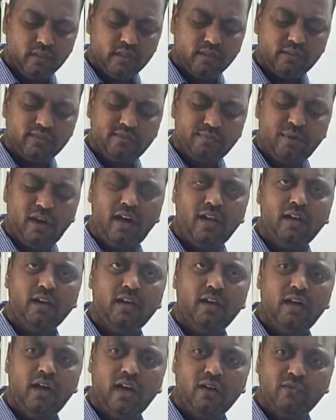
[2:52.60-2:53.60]

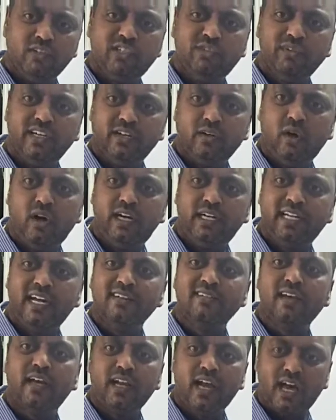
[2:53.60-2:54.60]
small or which we call it
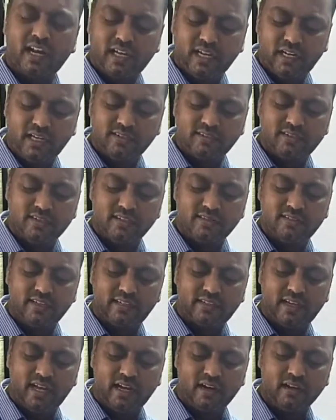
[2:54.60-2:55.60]
as unorganized
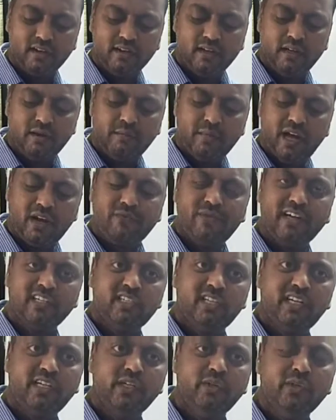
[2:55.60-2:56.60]
sector
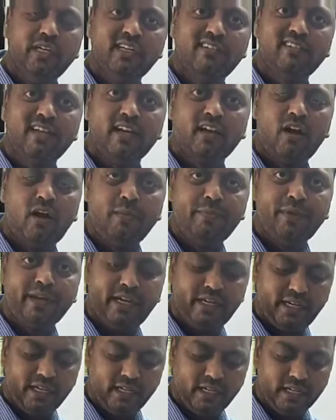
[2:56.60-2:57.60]
manufacturing units are
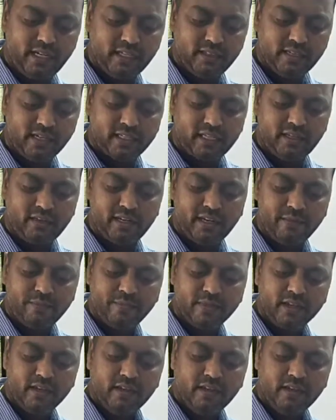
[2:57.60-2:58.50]
operating in the country.